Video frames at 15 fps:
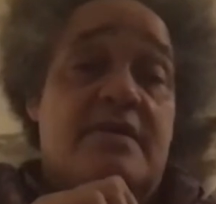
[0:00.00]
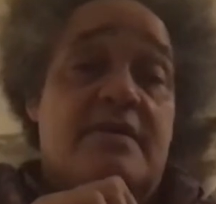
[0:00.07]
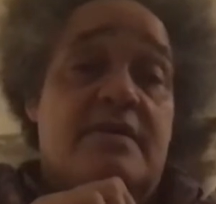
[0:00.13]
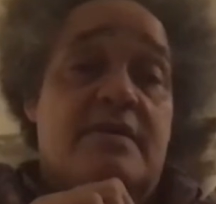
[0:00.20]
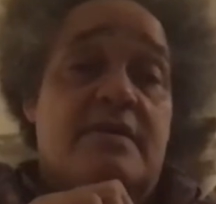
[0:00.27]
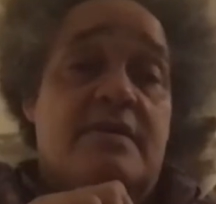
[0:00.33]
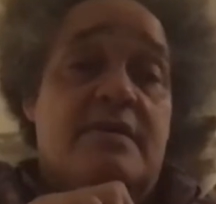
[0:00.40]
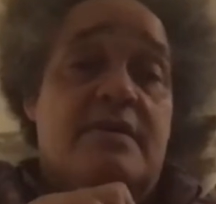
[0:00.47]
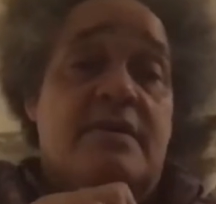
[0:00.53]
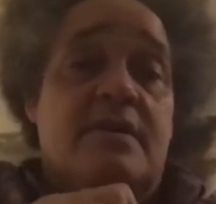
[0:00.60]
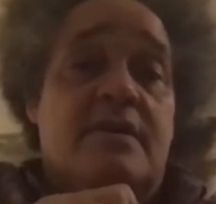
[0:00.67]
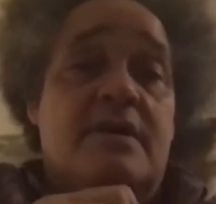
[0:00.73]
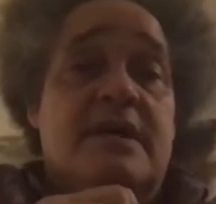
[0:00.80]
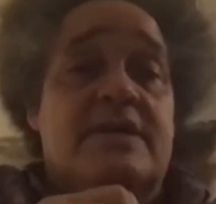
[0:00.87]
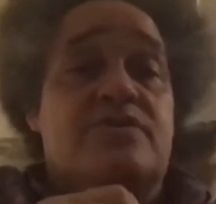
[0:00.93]

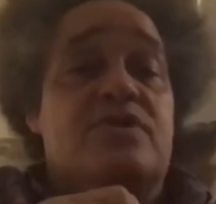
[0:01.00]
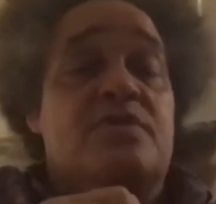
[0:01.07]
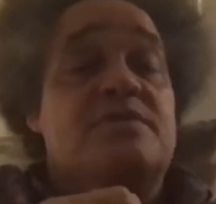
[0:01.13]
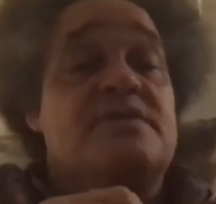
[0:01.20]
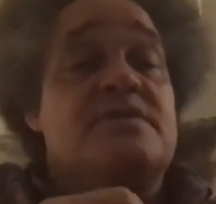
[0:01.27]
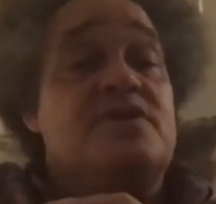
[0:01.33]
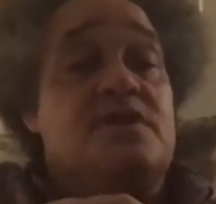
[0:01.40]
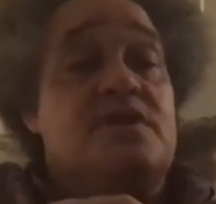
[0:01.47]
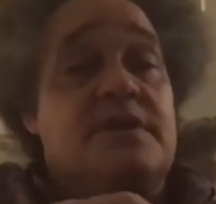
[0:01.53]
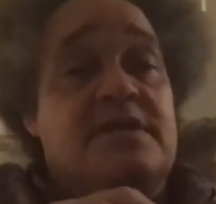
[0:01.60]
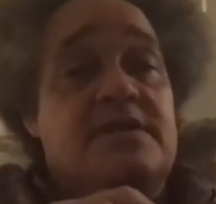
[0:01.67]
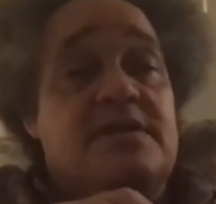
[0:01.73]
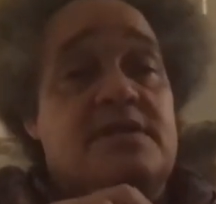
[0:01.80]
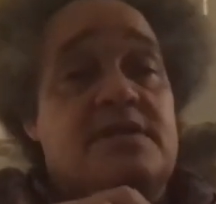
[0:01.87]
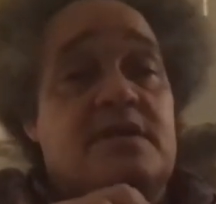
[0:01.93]
Alabama is,
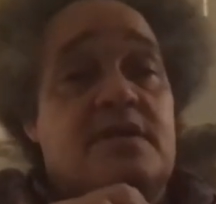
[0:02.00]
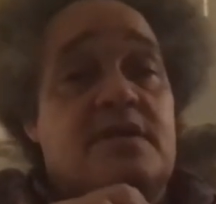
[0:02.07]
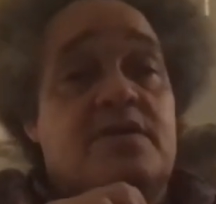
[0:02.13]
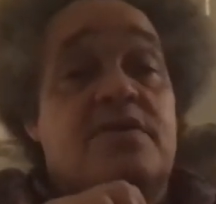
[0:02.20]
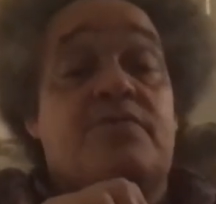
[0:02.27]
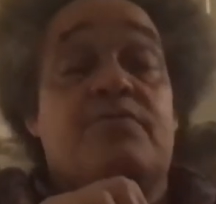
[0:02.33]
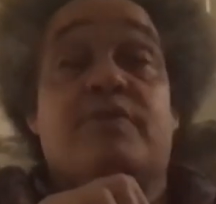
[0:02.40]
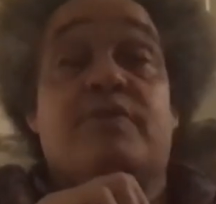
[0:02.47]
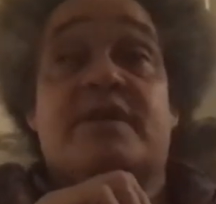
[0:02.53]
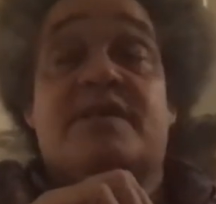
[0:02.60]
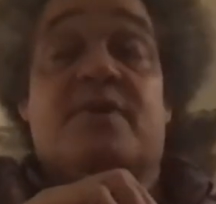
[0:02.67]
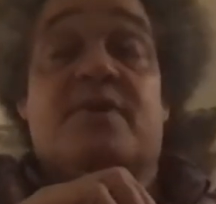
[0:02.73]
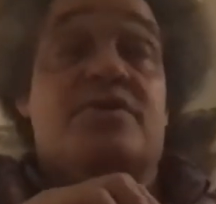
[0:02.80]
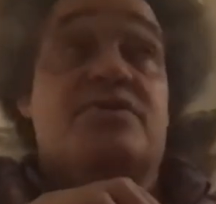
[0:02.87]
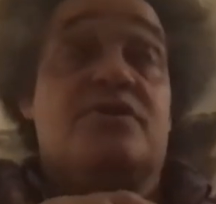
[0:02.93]
for me, the same as
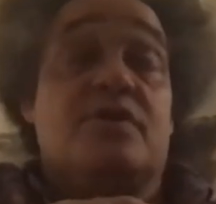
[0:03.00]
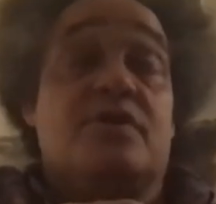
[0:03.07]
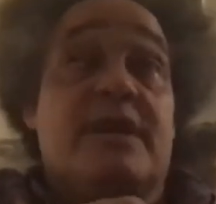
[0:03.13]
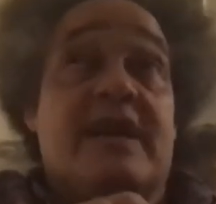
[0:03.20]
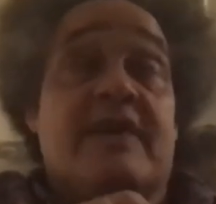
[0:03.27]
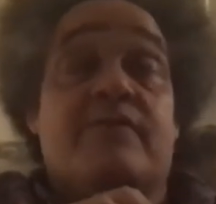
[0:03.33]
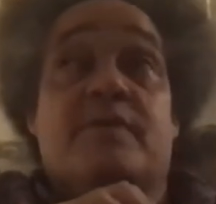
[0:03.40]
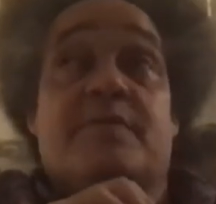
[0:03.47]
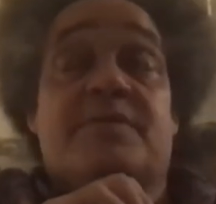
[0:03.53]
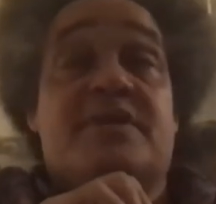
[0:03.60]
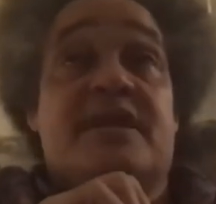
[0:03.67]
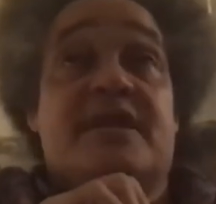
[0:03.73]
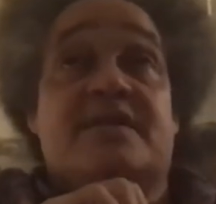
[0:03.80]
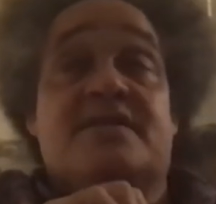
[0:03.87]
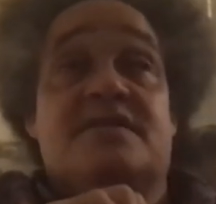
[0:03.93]
UC Berkeley
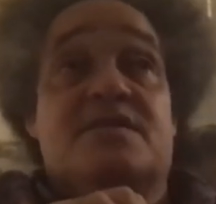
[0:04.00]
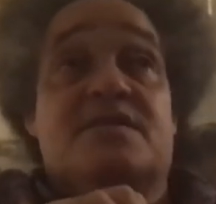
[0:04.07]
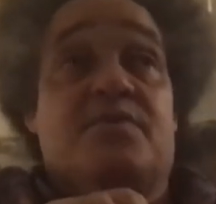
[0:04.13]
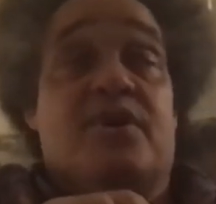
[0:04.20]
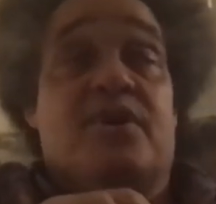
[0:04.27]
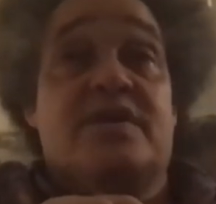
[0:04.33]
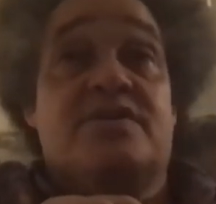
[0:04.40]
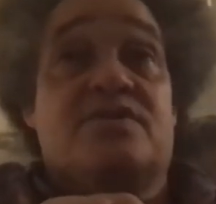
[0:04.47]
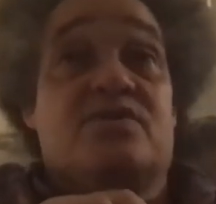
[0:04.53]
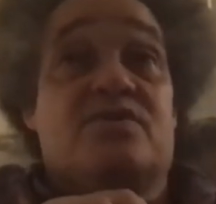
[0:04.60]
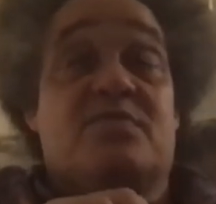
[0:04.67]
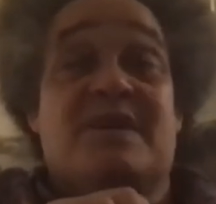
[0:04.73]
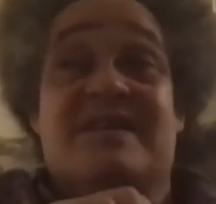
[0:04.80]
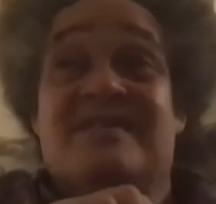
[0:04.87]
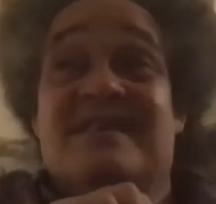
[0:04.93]
in terms of
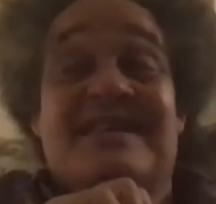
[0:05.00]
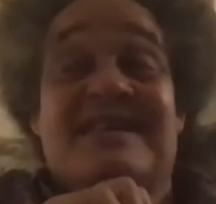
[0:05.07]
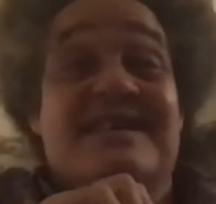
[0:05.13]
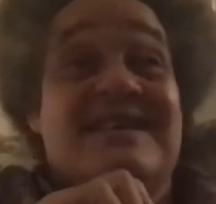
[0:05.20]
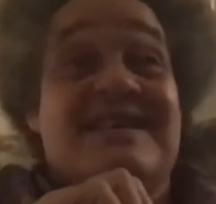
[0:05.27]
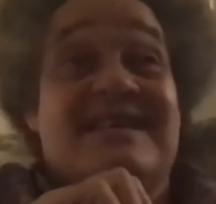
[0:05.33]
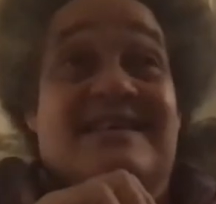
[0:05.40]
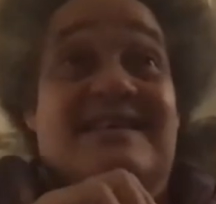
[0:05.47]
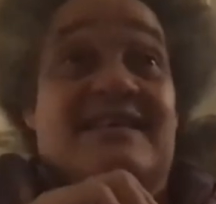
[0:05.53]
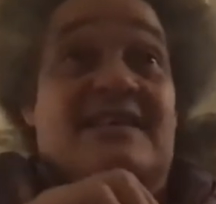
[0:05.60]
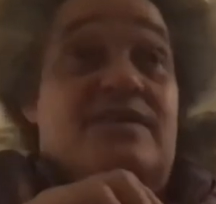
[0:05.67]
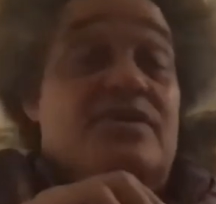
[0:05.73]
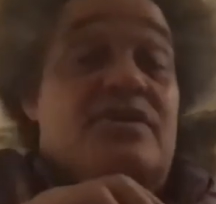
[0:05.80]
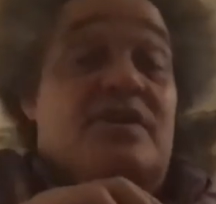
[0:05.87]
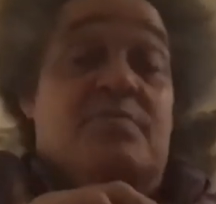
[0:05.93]
students.
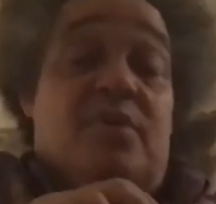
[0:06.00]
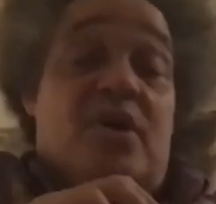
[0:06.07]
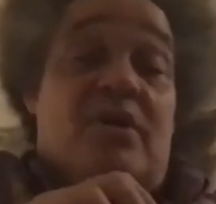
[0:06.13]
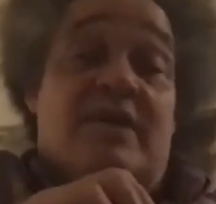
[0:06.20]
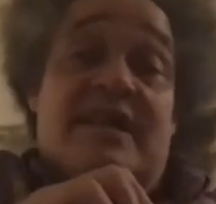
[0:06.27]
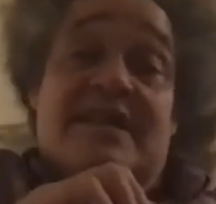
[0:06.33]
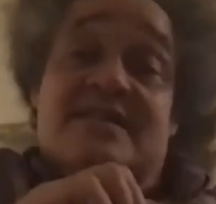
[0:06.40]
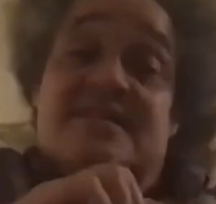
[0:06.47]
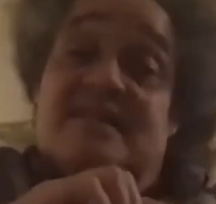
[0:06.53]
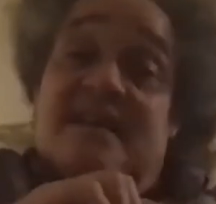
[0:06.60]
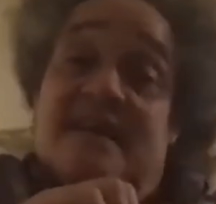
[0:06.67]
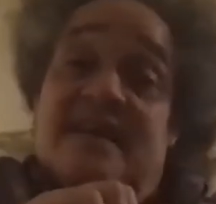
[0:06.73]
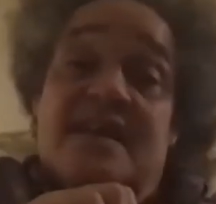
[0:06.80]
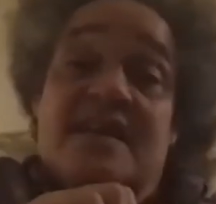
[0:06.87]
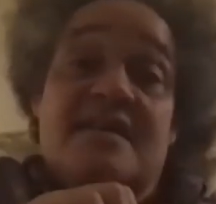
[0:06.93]
You're really smart. Sure, we
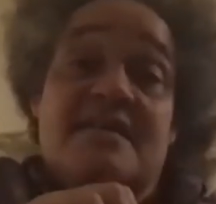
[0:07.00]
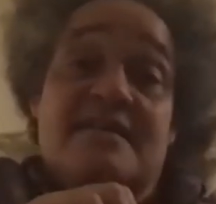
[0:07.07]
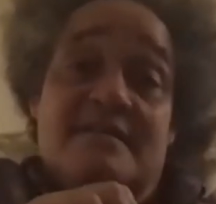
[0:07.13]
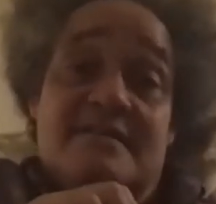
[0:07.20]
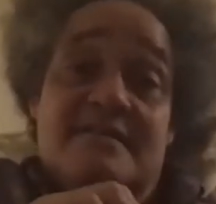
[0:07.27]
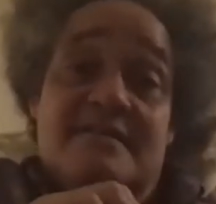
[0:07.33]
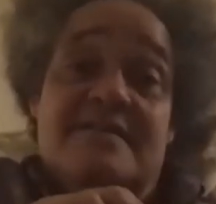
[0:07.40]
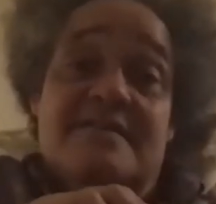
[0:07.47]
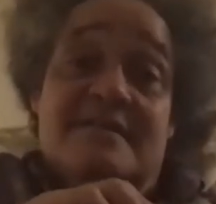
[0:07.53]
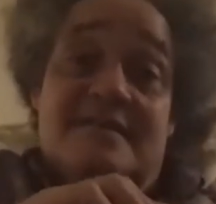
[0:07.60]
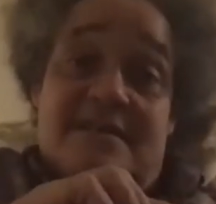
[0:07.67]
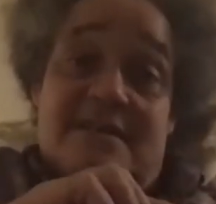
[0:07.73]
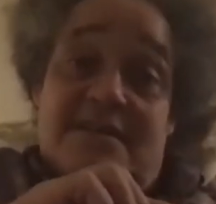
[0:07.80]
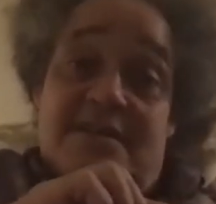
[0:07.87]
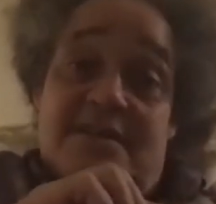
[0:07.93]
have a reputation as a
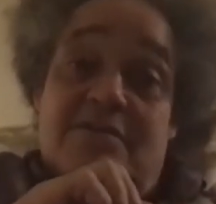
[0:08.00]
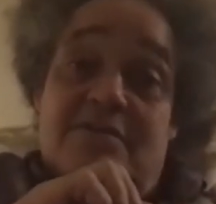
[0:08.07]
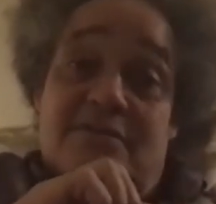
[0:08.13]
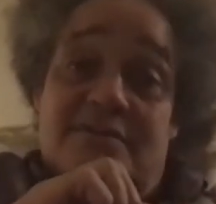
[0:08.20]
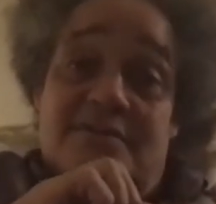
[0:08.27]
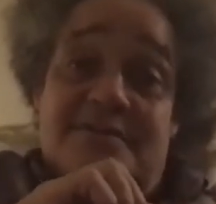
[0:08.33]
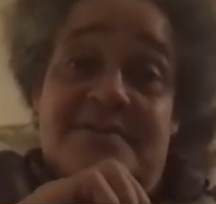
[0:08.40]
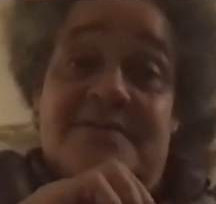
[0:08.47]
party school, but